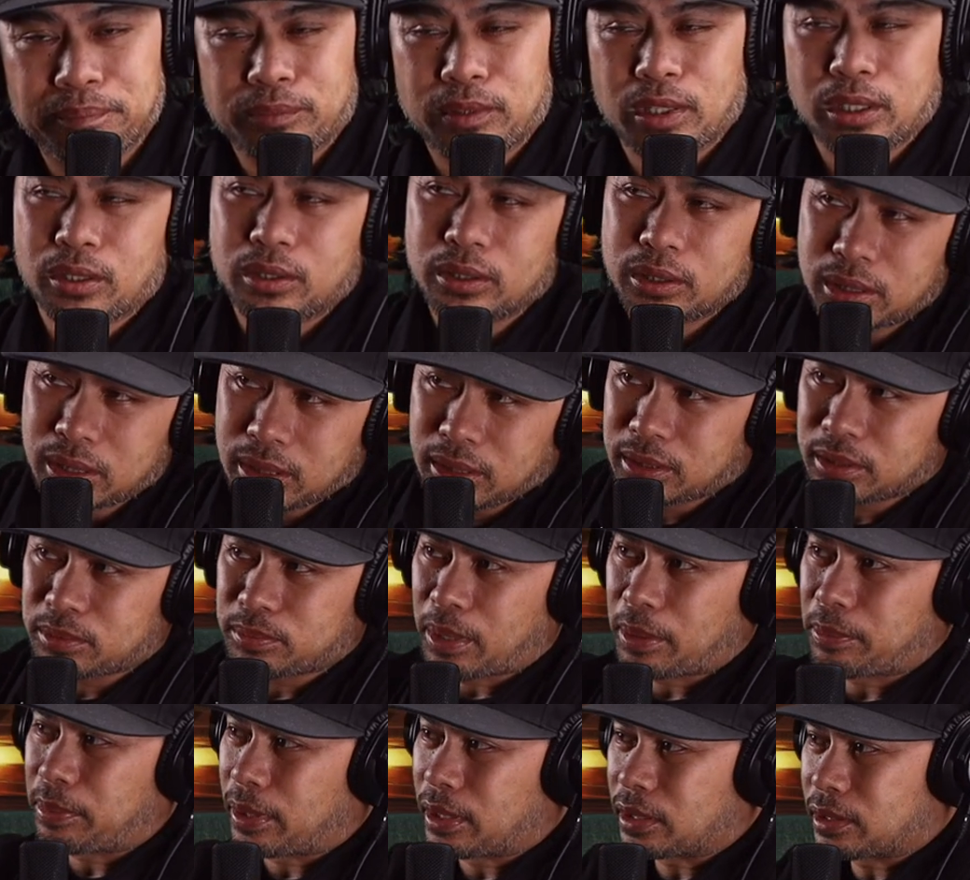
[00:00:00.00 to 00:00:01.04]
the good thing is
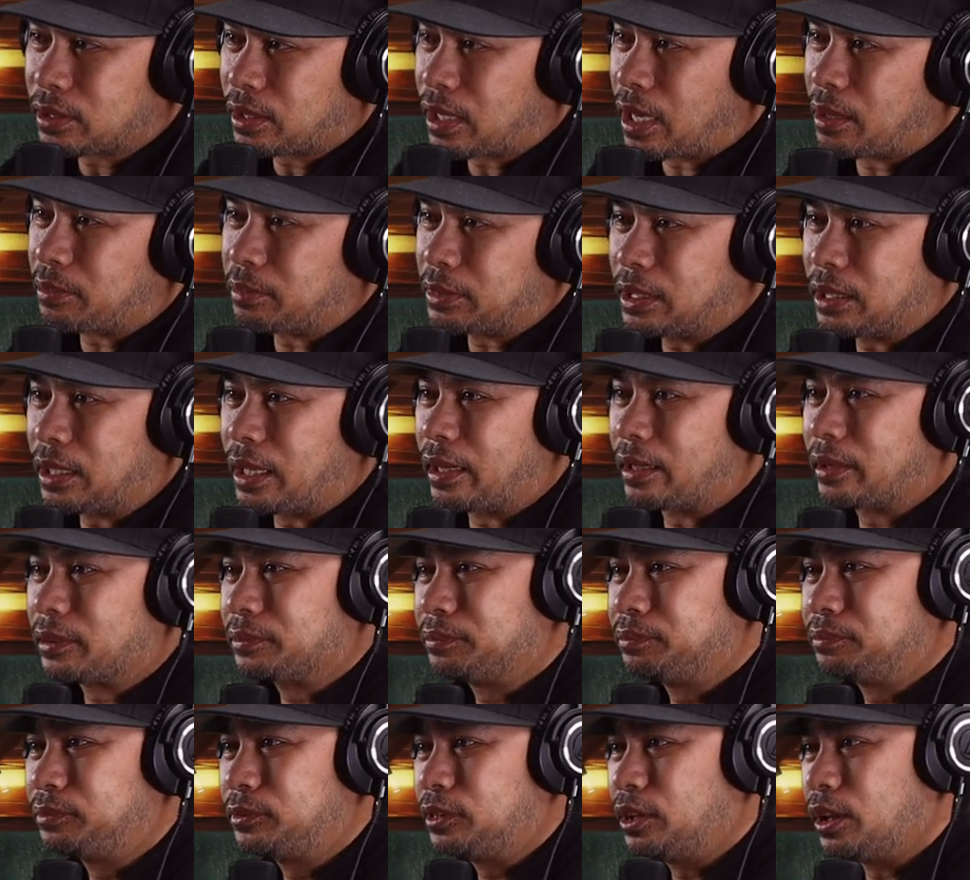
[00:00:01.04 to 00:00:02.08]
my parents got me like
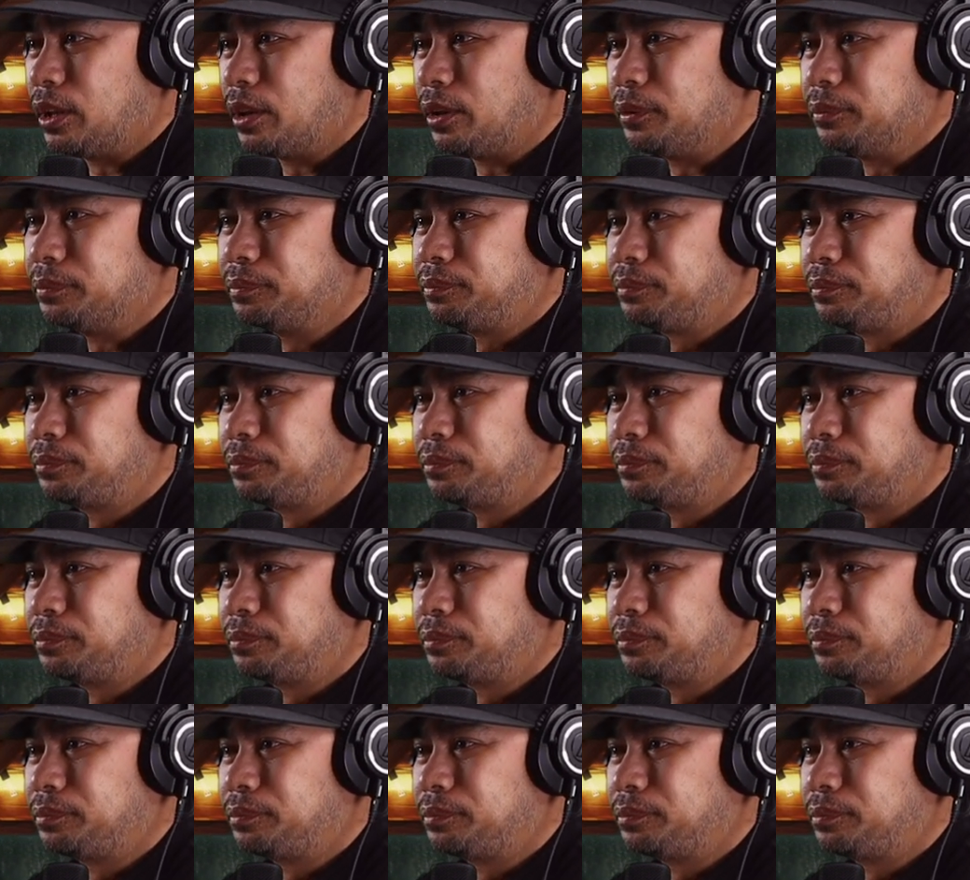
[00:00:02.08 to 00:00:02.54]
you know